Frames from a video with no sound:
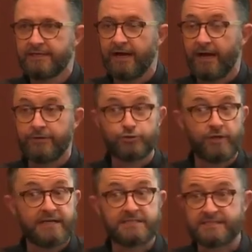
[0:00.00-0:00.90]
Uh, so
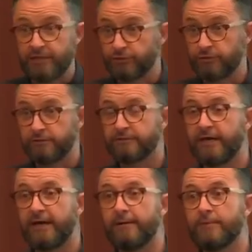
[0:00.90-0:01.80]
that's essential.
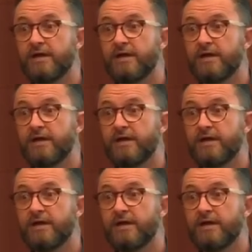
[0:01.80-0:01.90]
Um,